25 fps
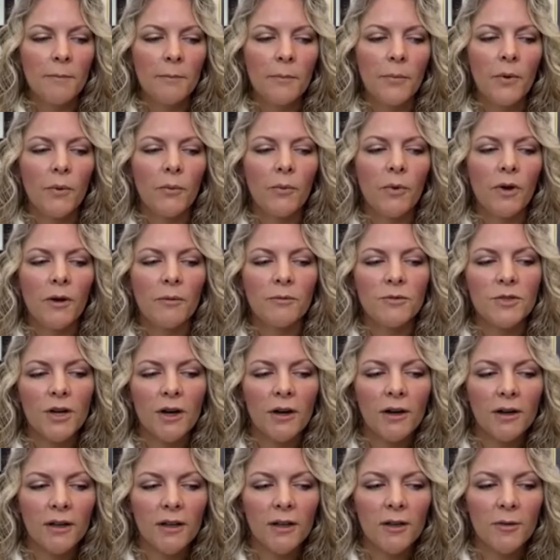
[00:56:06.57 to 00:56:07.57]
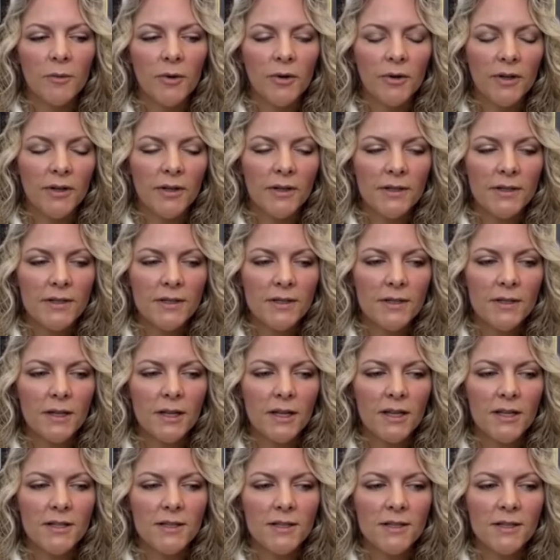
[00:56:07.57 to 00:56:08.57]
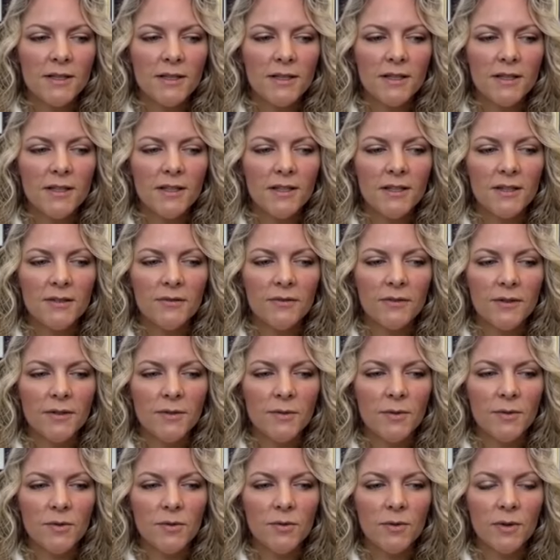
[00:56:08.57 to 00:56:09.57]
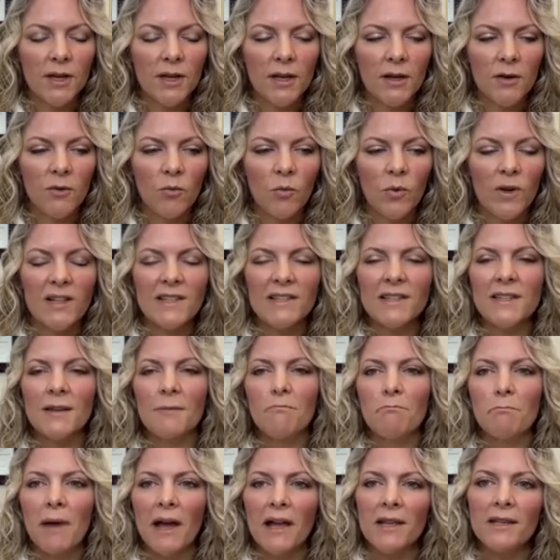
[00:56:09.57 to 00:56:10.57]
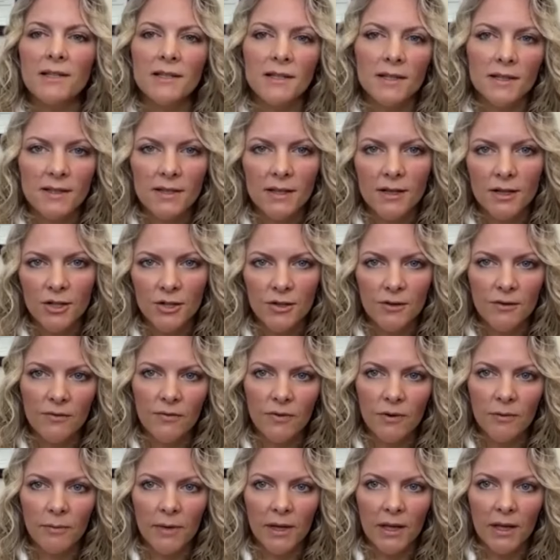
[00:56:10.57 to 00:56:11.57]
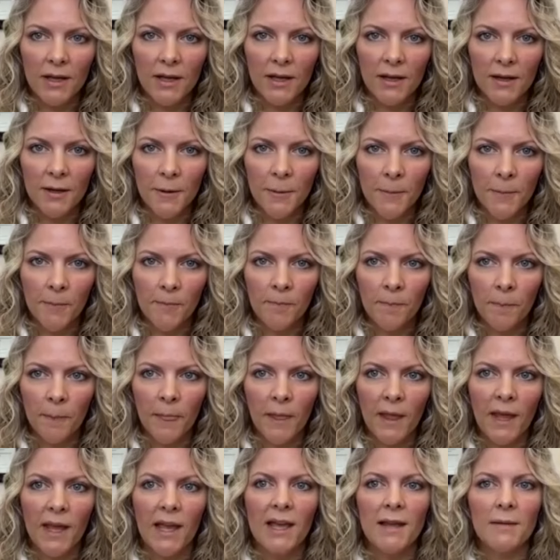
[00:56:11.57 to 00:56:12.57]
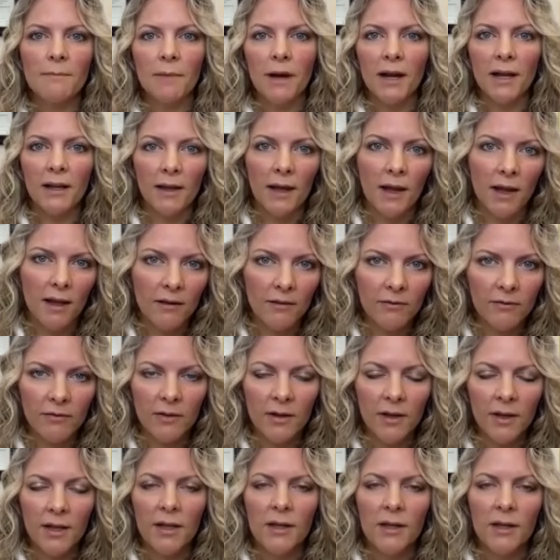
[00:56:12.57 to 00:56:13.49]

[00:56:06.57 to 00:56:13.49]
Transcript: But what I'm talking about is the difference between what's the best decision for me in my life,